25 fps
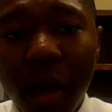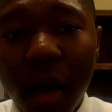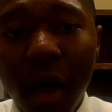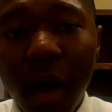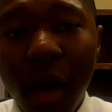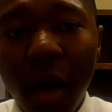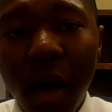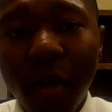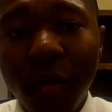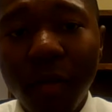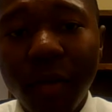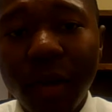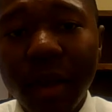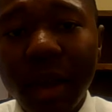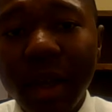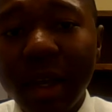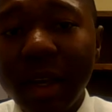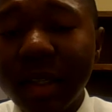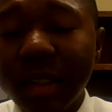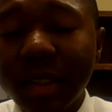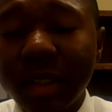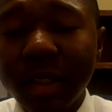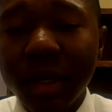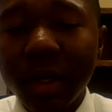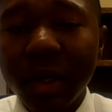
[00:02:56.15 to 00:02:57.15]
of
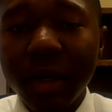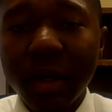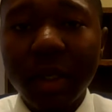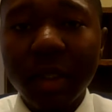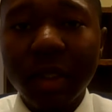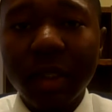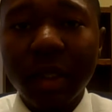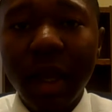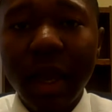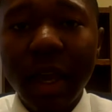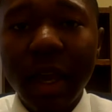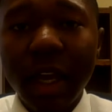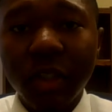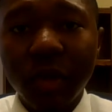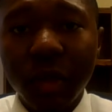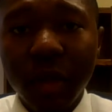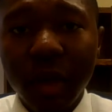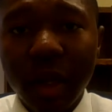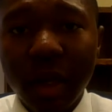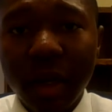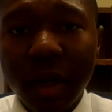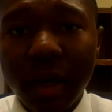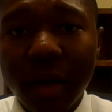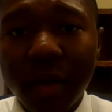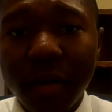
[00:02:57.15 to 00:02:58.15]
any serious
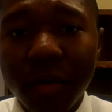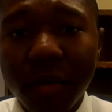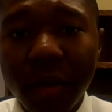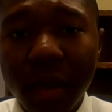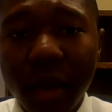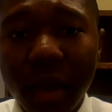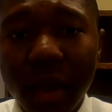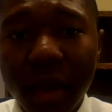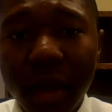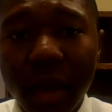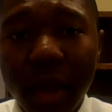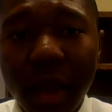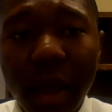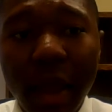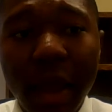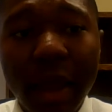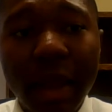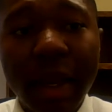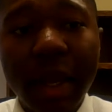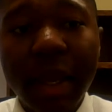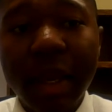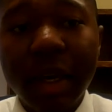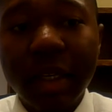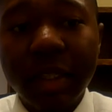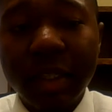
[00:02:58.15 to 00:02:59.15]
AIDS-related event and
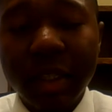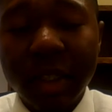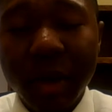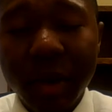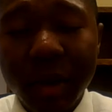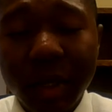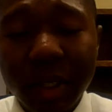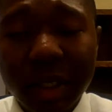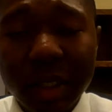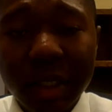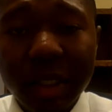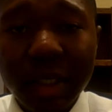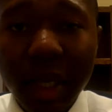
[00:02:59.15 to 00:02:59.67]
any serious